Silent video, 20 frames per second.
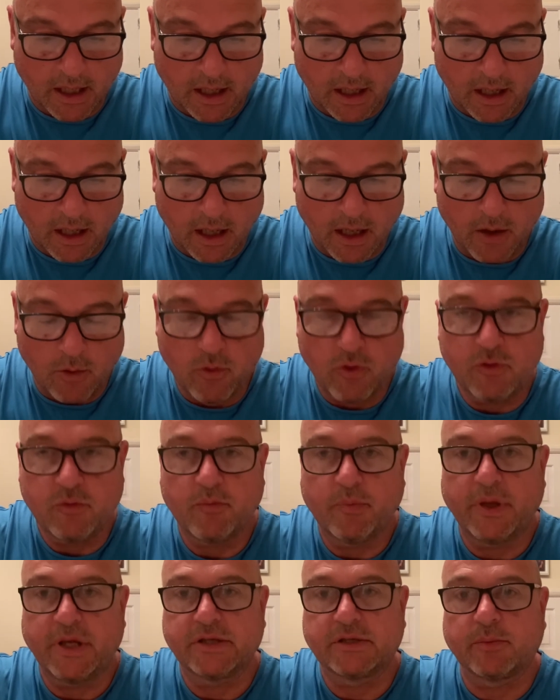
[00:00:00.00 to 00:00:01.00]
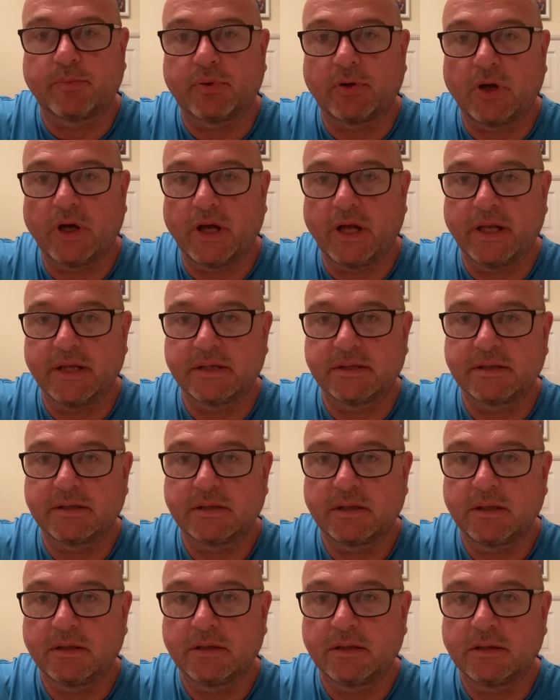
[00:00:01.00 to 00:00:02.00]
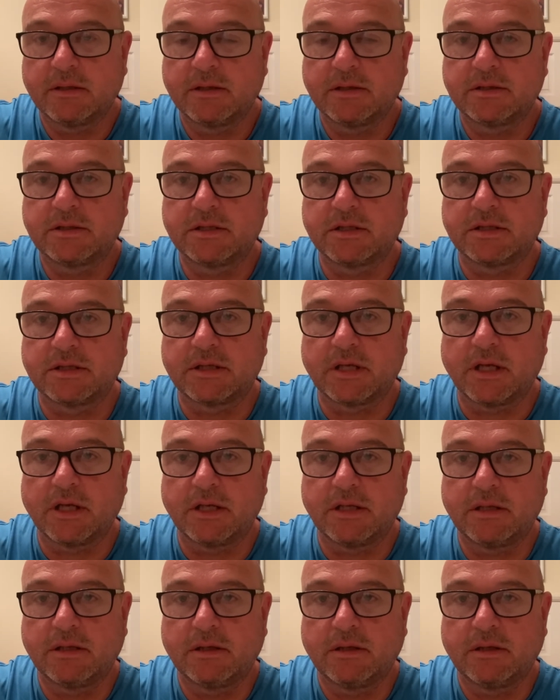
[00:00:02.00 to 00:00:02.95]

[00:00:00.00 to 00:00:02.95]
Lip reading: I wouldn't be surprised to see